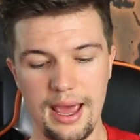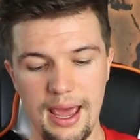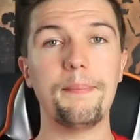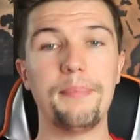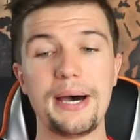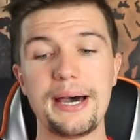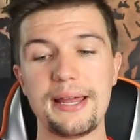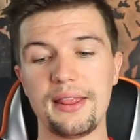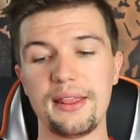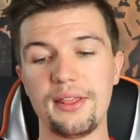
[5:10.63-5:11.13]

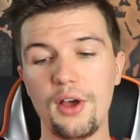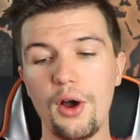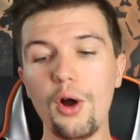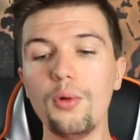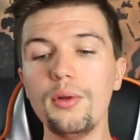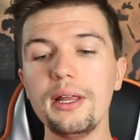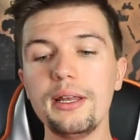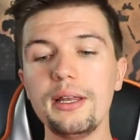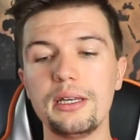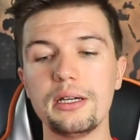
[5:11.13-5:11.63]
But the
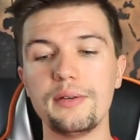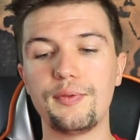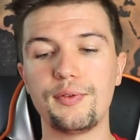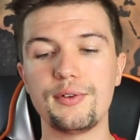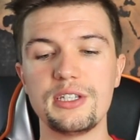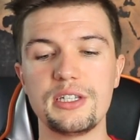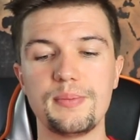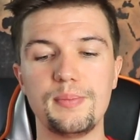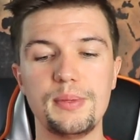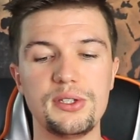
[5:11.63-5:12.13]
only
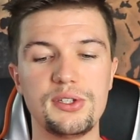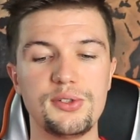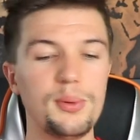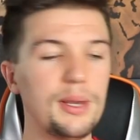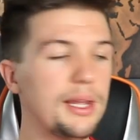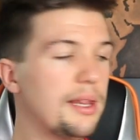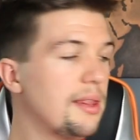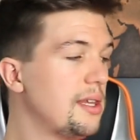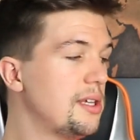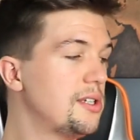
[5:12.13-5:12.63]
difference
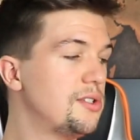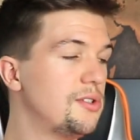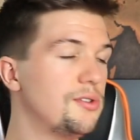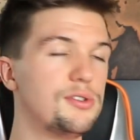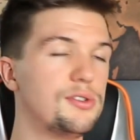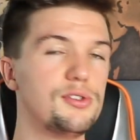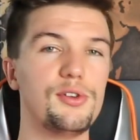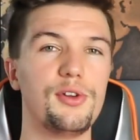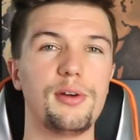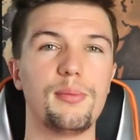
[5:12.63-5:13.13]
between these two
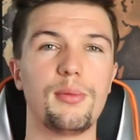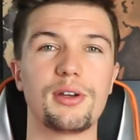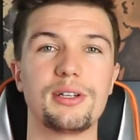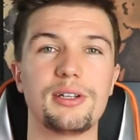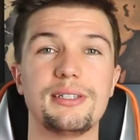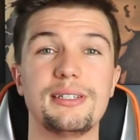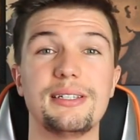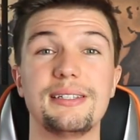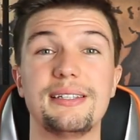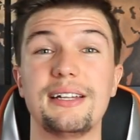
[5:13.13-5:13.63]
studio
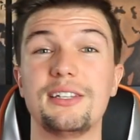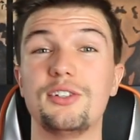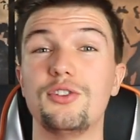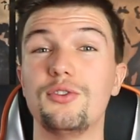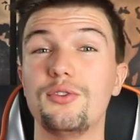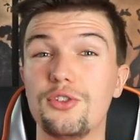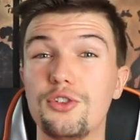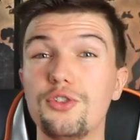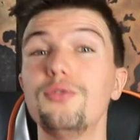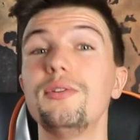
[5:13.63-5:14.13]
monitors that
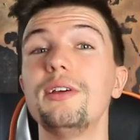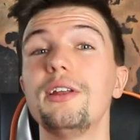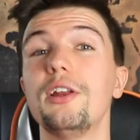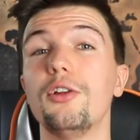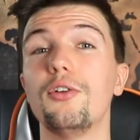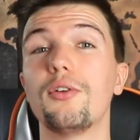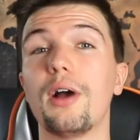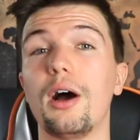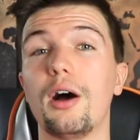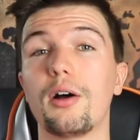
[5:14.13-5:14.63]
you do need to
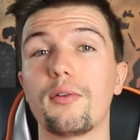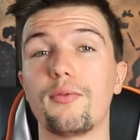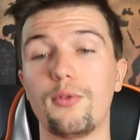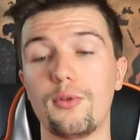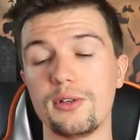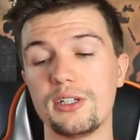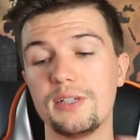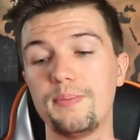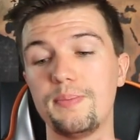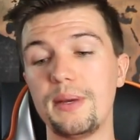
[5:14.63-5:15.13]
look out
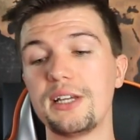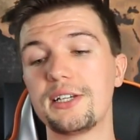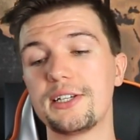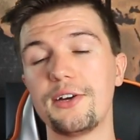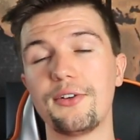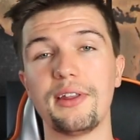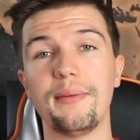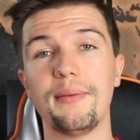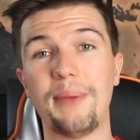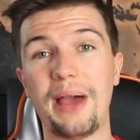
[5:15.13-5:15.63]
for,
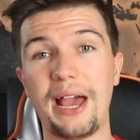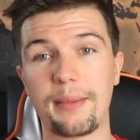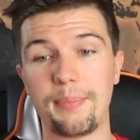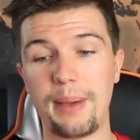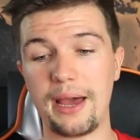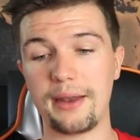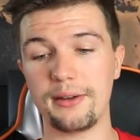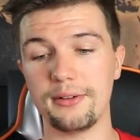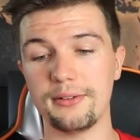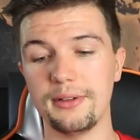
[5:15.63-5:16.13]
especially on the back
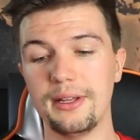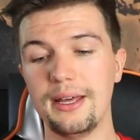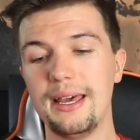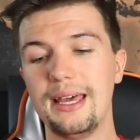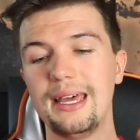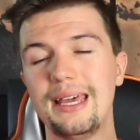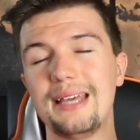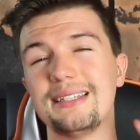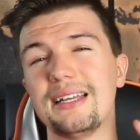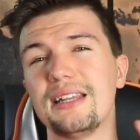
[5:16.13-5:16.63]
panel,
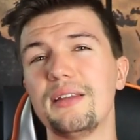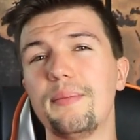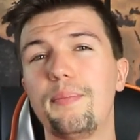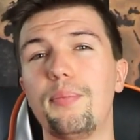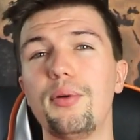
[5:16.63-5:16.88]
is that the